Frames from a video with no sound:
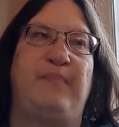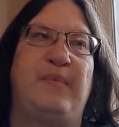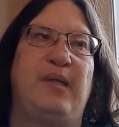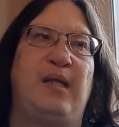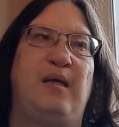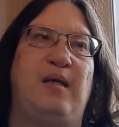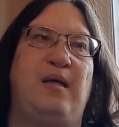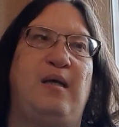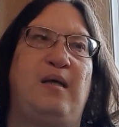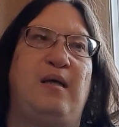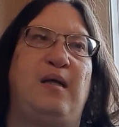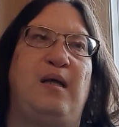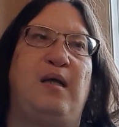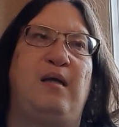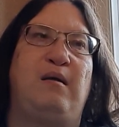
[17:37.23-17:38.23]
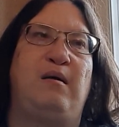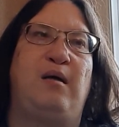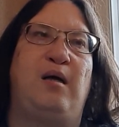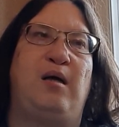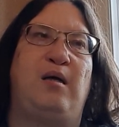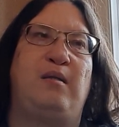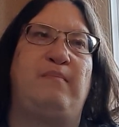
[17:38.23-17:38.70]

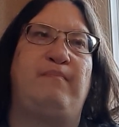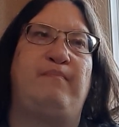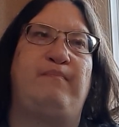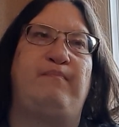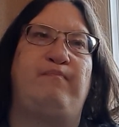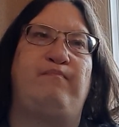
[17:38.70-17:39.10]
Nobody speaks.